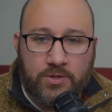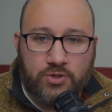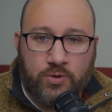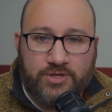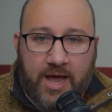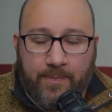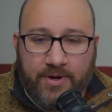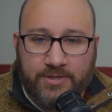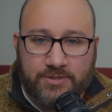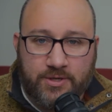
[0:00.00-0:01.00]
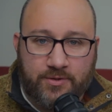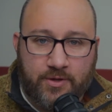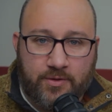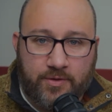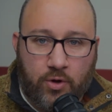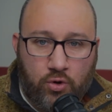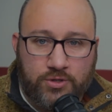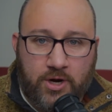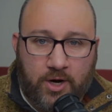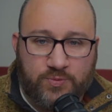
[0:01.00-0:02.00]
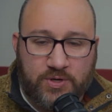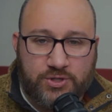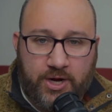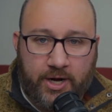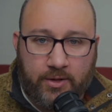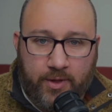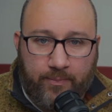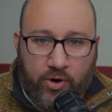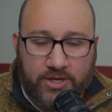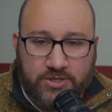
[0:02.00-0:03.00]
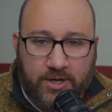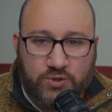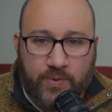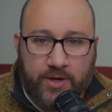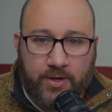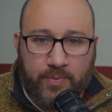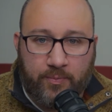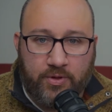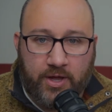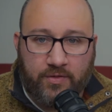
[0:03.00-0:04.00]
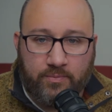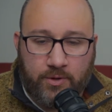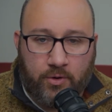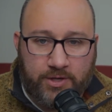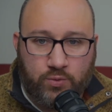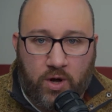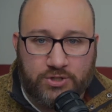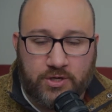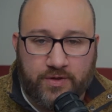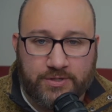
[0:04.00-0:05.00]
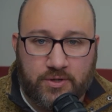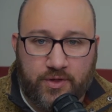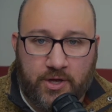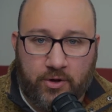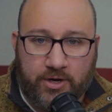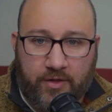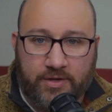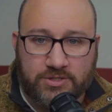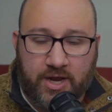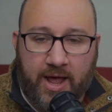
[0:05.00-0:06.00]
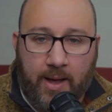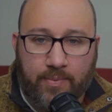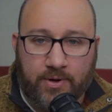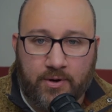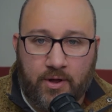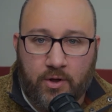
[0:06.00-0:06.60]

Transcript: what's happened is the old guard, especially kind of like Bryce Edgman and people like, he's watching this and thinking, okay, nothing's going to happen.